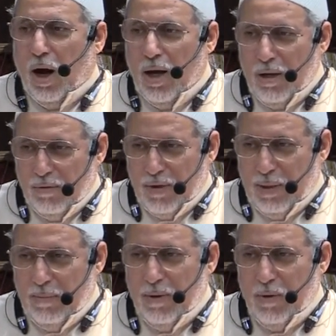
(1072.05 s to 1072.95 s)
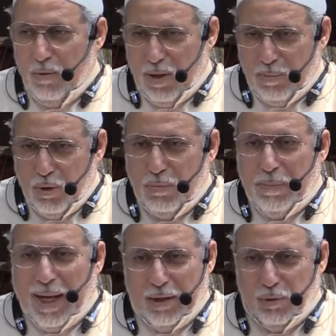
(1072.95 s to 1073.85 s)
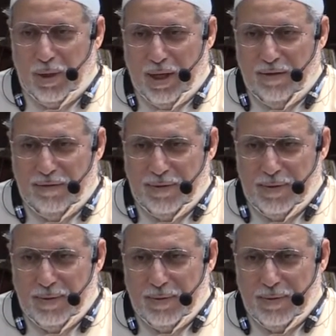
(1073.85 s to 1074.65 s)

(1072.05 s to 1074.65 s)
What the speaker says: all of them were brought back to life,